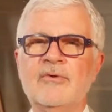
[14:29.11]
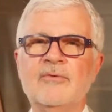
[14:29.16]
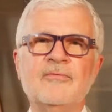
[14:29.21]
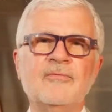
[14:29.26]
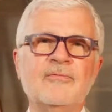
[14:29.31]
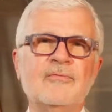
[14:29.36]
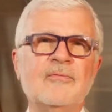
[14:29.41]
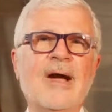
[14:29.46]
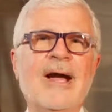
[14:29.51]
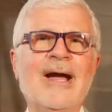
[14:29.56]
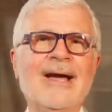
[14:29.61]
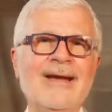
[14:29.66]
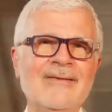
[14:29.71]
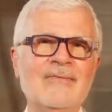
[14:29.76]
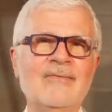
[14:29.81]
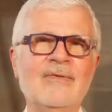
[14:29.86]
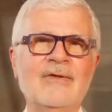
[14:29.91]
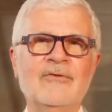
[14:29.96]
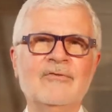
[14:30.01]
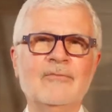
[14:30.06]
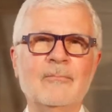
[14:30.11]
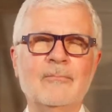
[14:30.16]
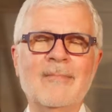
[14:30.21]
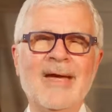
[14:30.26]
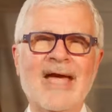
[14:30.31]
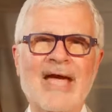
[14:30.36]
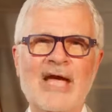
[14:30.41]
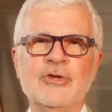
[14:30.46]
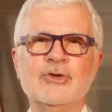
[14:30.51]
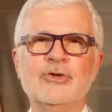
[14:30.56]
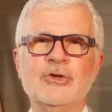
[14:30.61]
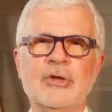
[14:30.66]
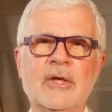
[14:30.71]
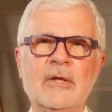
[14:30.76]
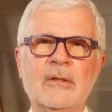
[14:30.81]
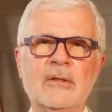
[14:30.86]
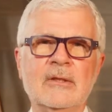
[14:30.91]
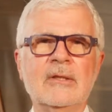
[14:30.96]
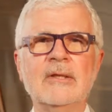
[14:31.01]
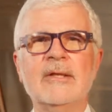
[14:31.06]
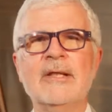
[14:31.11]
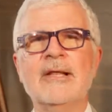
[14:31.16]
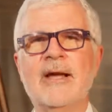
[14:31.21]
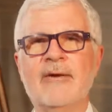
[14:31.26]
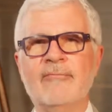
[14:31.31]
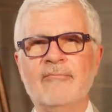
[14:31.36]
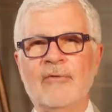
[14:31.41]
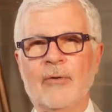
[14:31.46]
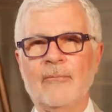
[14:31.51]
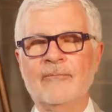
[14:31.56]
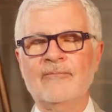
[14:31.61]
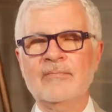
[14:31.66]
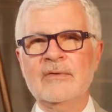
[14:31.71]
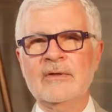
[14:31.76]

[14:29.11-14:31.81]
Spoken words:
to find this magic level.